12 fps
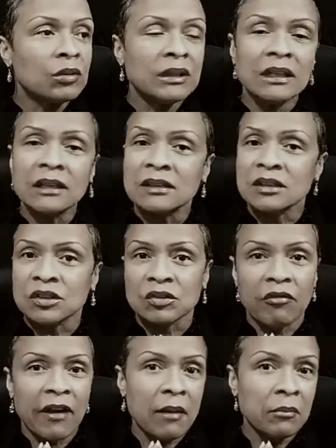No need to
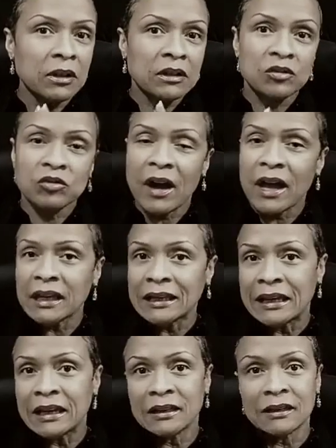scramble and try to
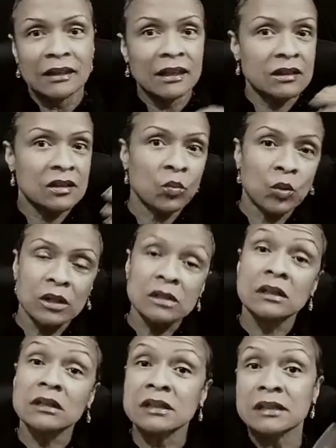get and think someone is
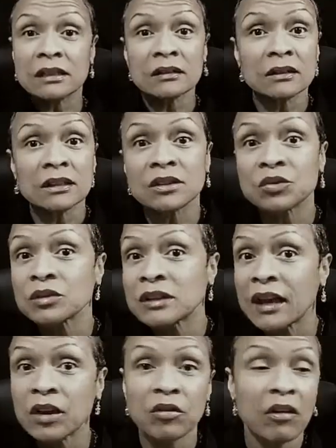going to steal this or
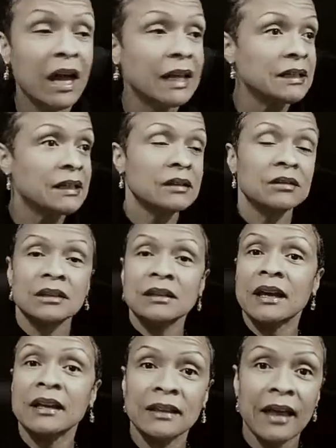take your idea or
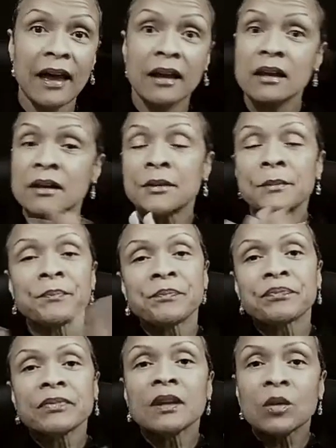take that.
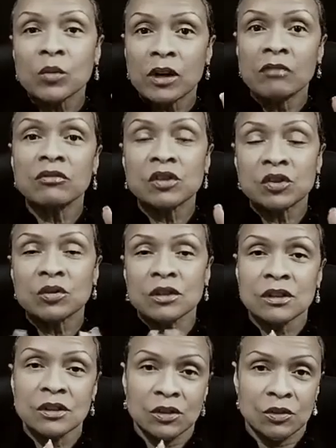Whatever is yours
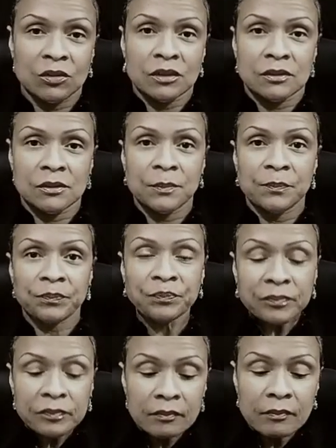is yours.
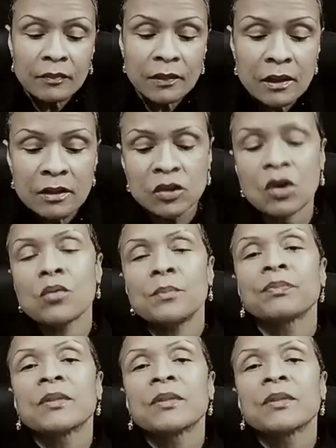So,